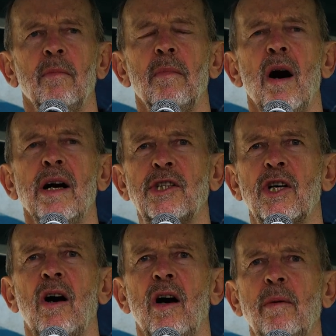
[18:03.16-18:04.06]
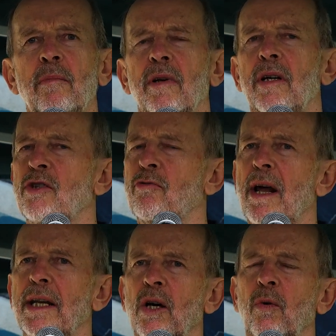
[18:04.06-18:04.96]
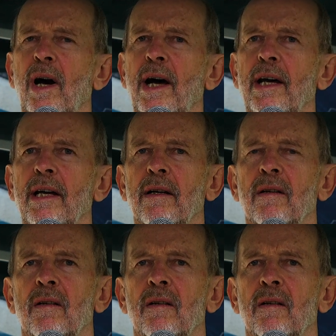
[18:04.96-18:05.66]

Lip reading: My time is running away.